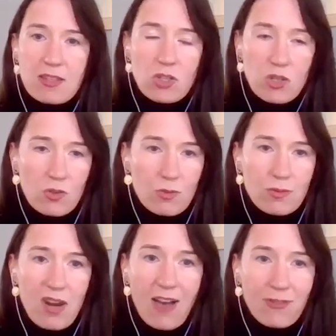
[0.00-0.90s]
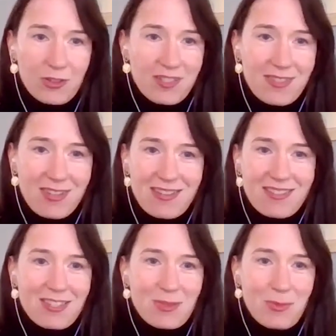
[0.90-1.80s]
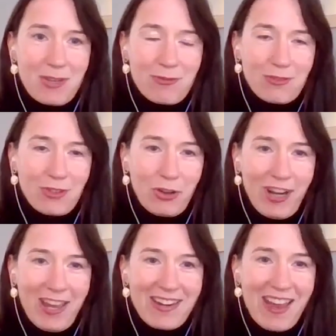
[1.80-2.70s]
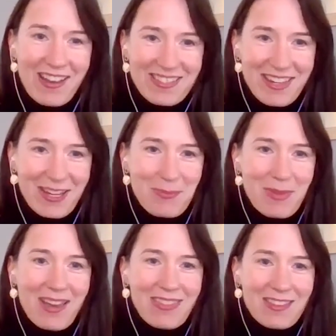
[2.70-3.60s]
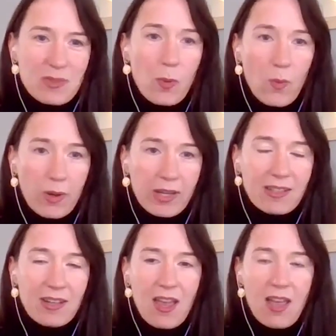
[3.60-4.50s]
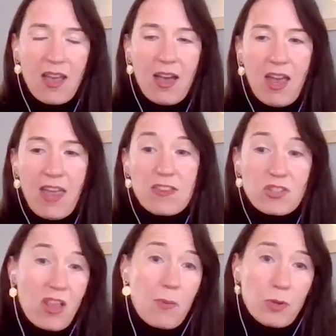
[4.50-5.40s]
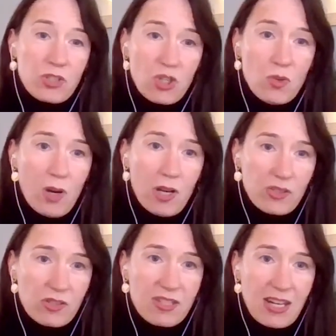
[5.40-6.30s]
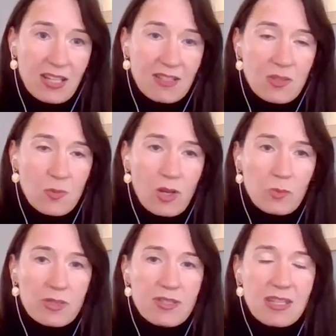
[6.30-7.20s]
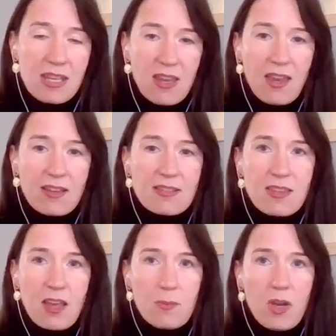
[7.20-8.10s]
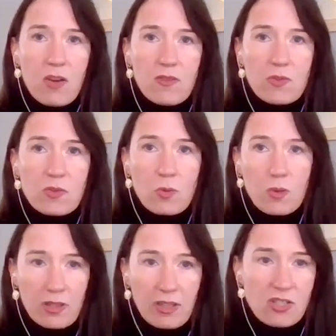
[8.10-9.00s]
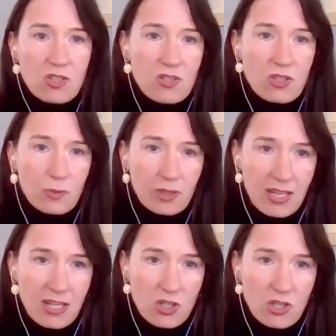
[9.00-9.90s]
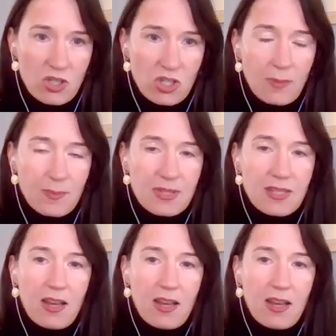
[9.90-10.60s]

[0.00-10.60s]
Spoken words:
a new novel disease, as we've heard ad nauseum at this point, and there's a lot more to understand. So while we're seeing some of those correlations or relationships,